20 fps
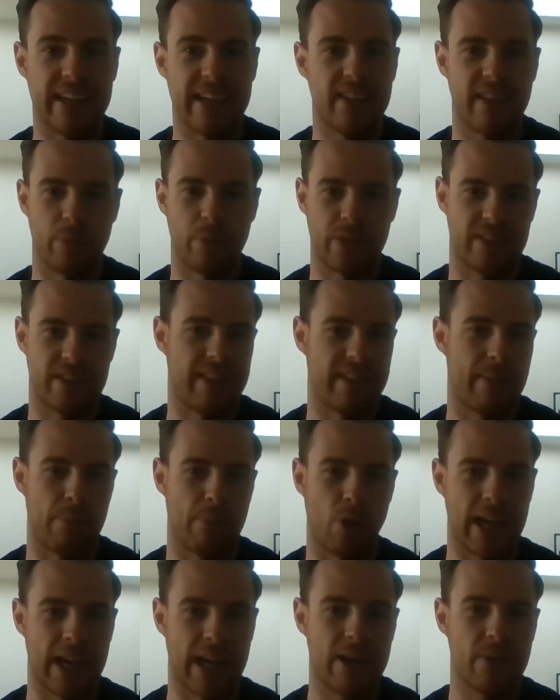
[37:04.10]

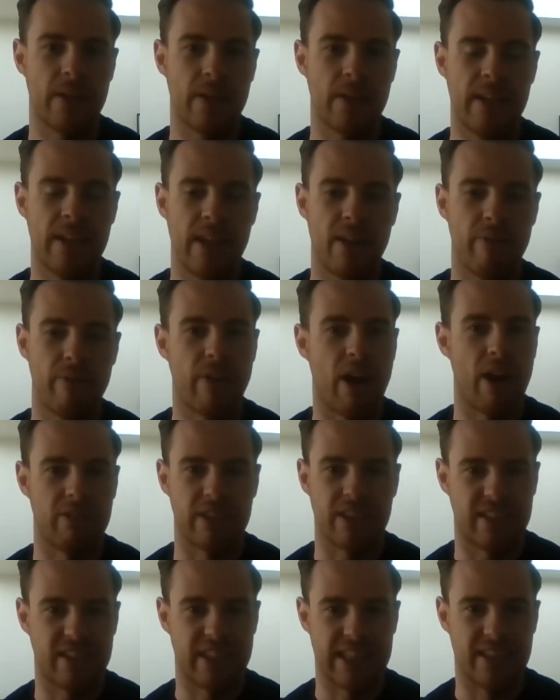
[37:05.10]
exceeds the click-through
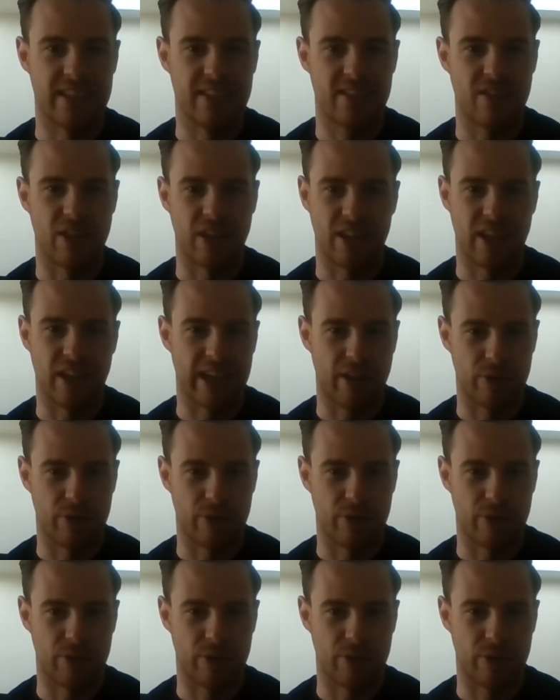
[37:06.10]
of the email.